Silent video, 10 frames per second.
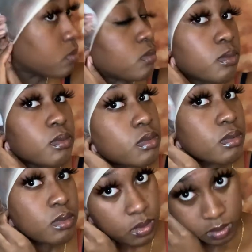some
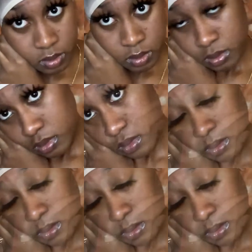alcohol on